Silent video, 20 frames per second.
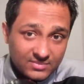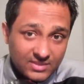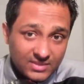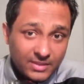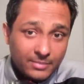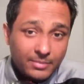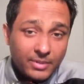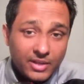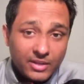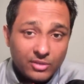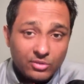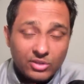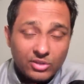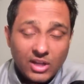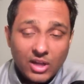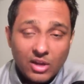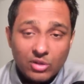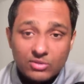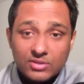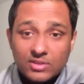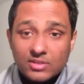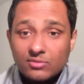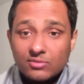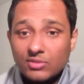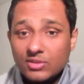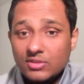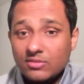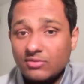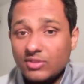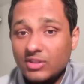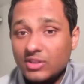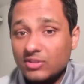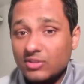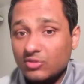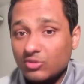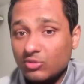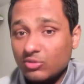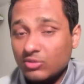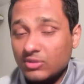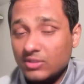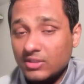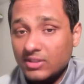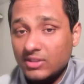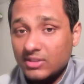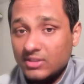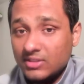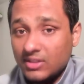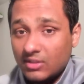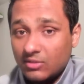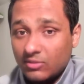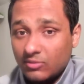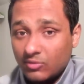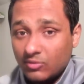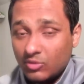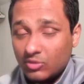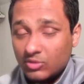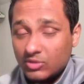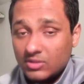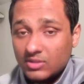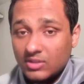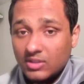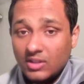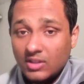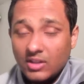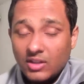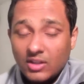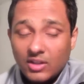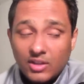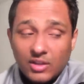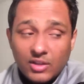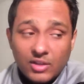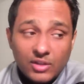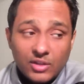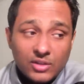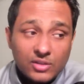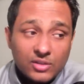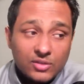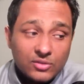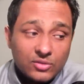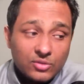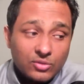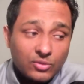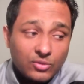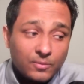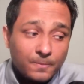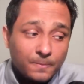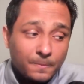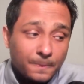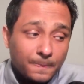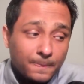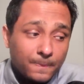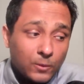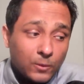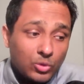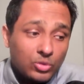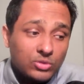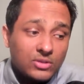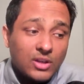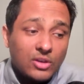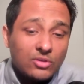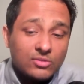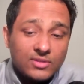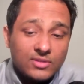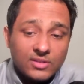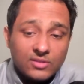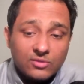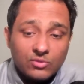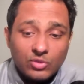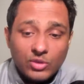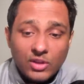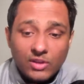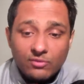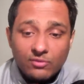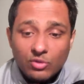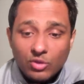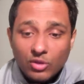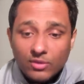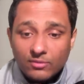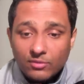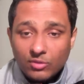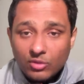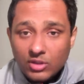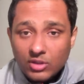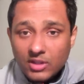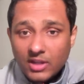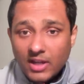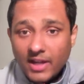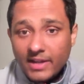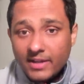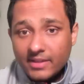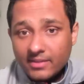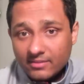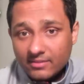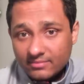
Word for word: depending on the houses which venus rules in the chart of course so those houses would have gone for a ride